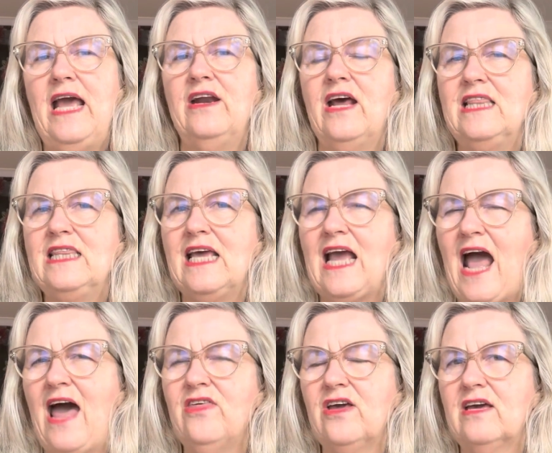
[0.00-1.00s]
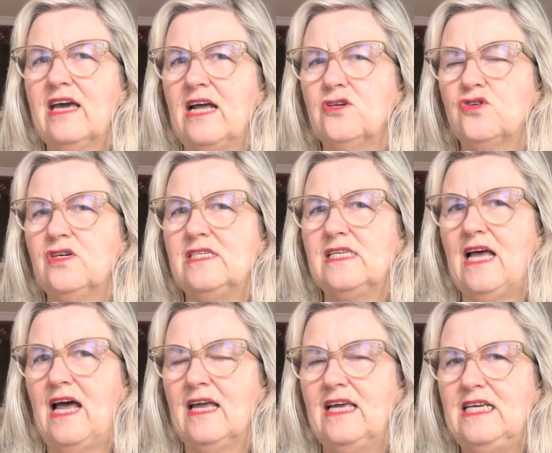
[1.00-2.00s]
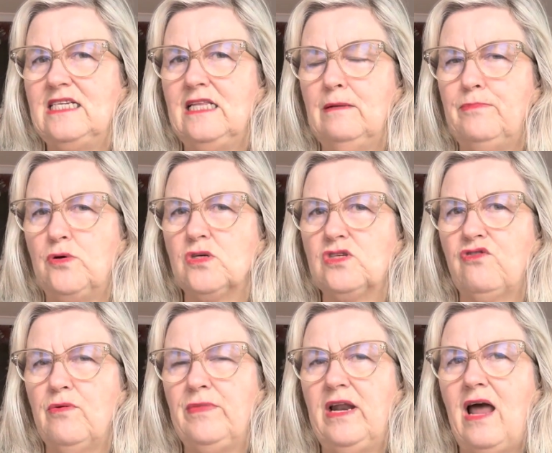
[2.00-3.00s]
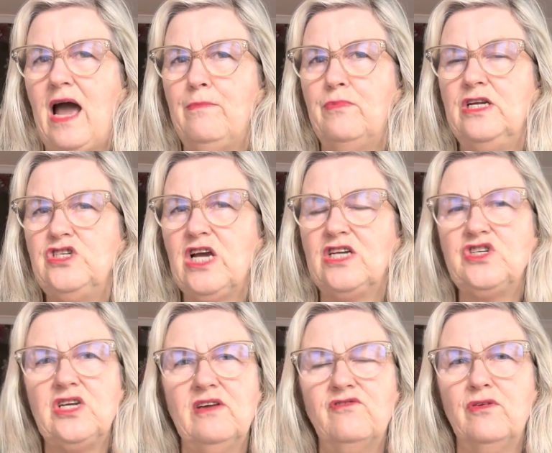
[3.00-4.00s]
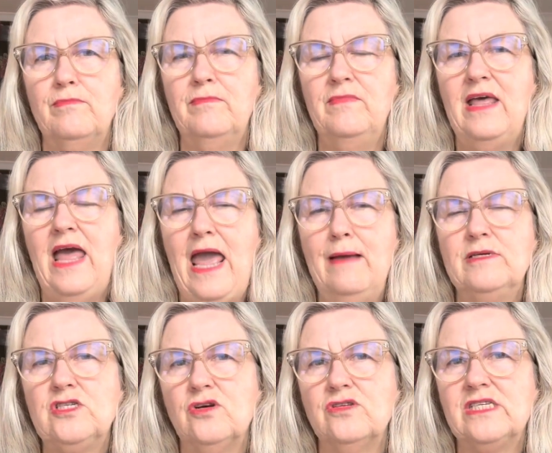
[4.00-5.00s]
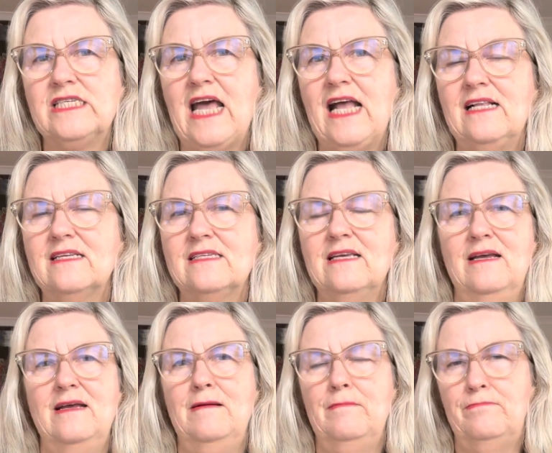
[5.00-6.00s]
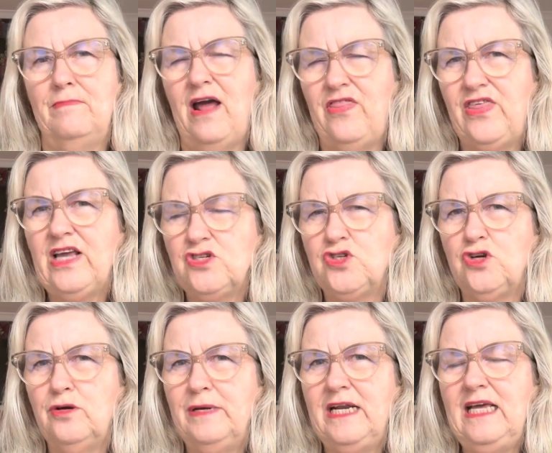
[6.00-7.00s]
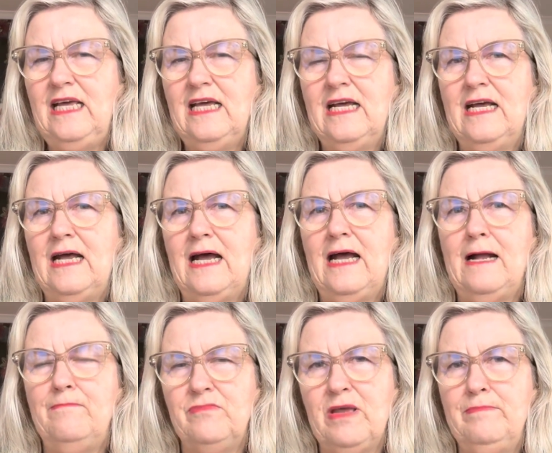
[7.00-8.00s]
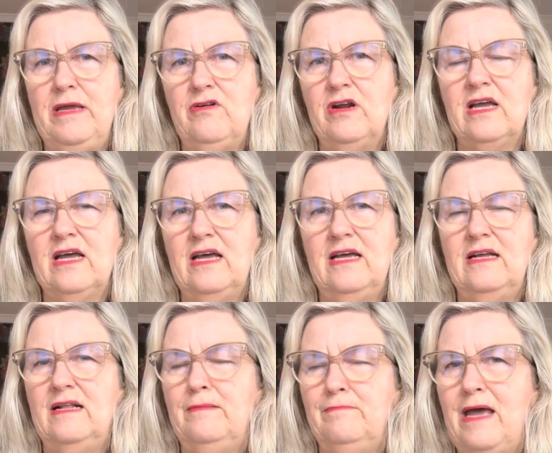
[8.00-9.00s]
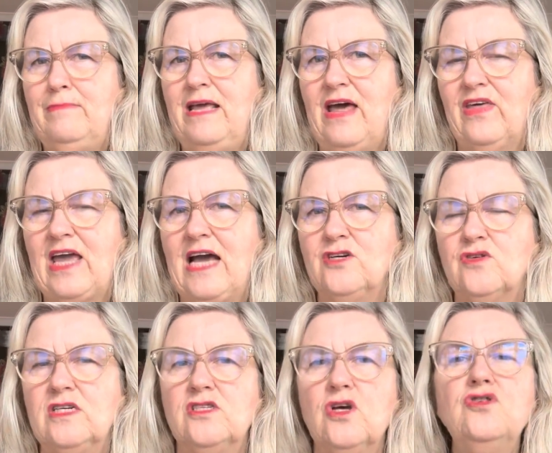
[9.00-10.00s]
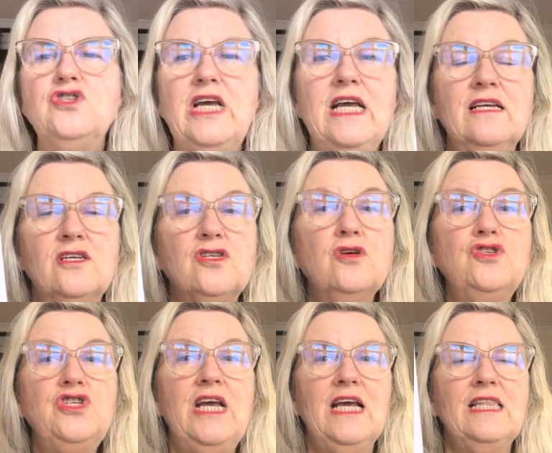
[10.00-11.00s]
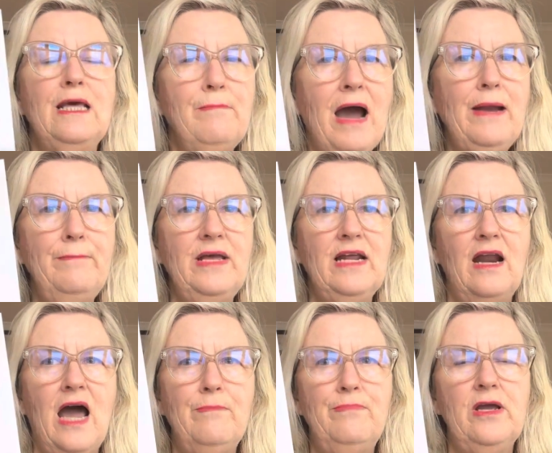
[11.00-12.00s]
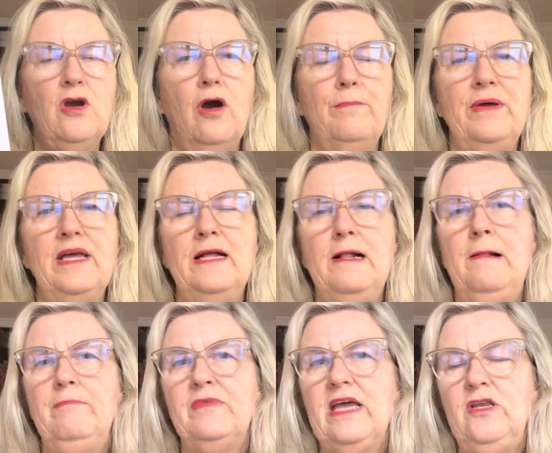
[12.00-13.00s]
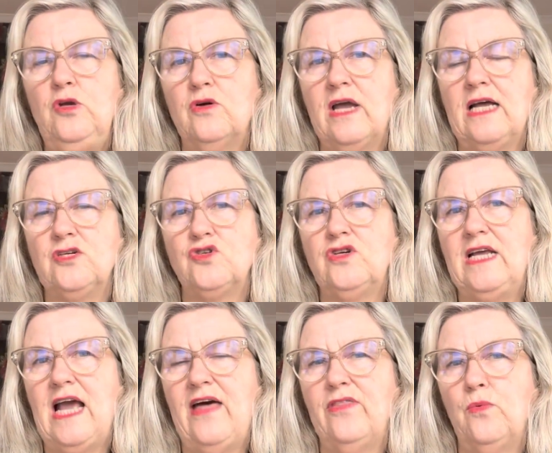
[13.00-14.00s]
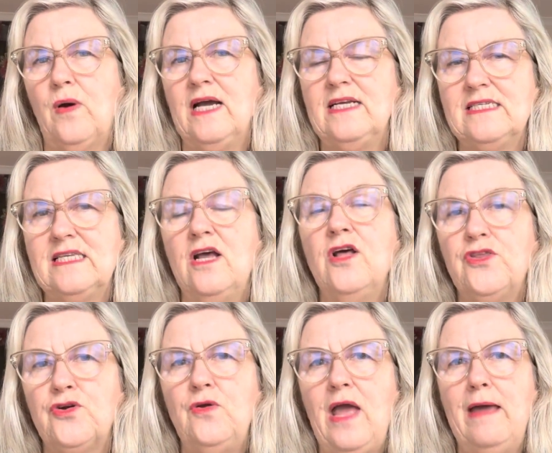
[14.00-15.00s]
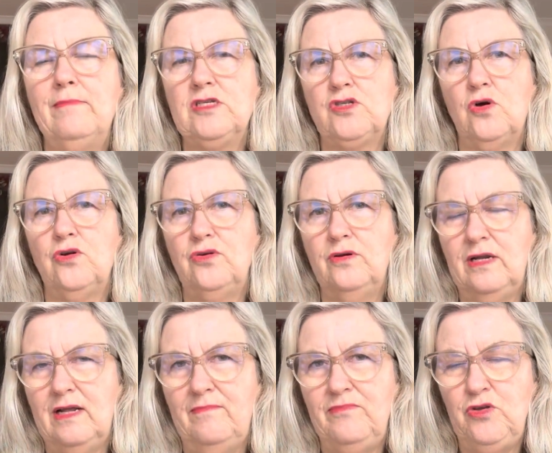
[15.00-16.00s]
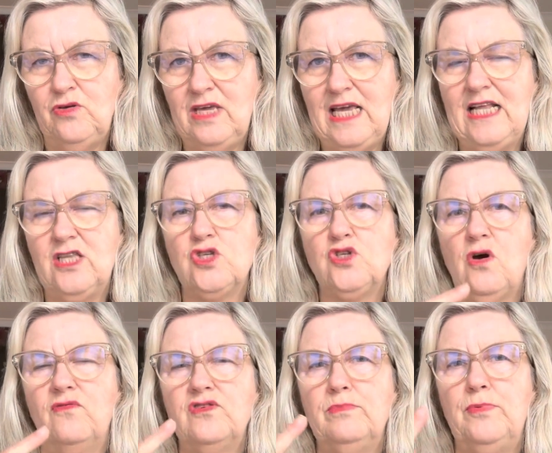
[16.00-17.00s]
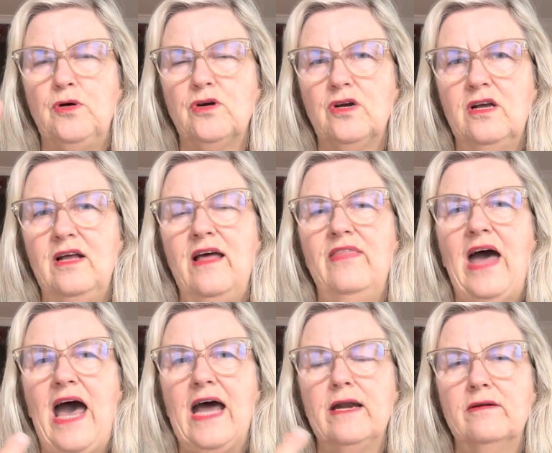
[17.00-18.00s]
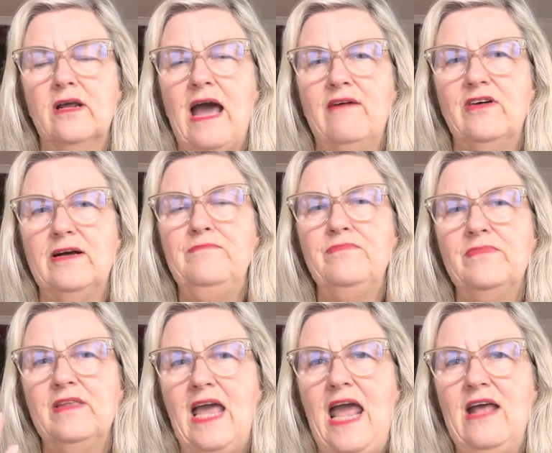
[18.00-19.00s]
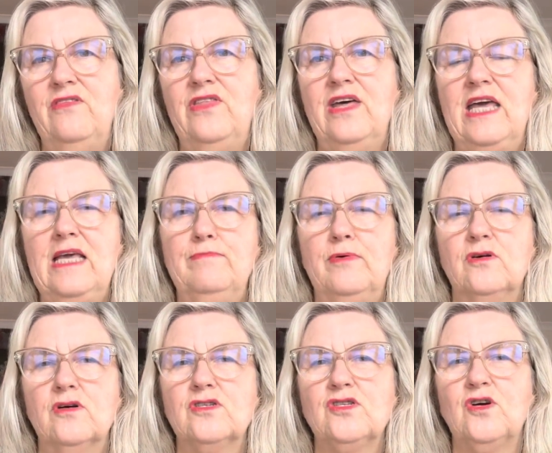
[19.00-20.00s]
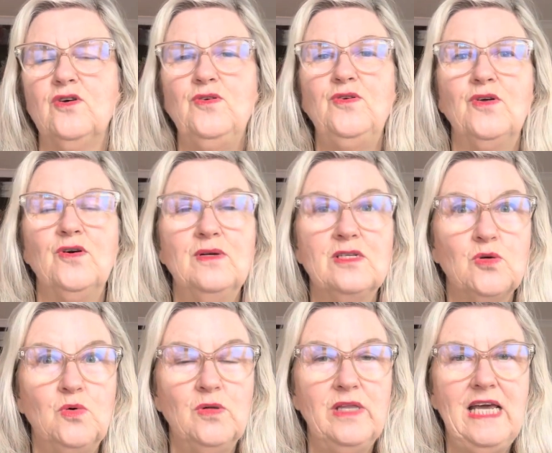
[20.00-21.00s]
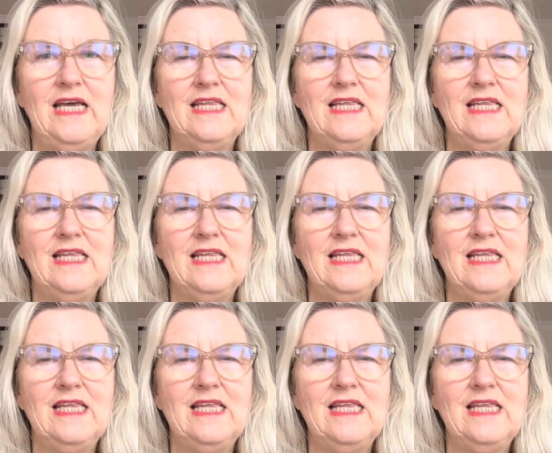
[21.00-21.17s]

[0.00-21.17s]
And I think other countries are getting the books from the library, judging from Amazon sales. I think Germany, America, maybe other countries. So check, there might be a library copy in your country. Otherwise, through Amazon, you can get the soft book, the hardcover, and the ebook. So, it's all there.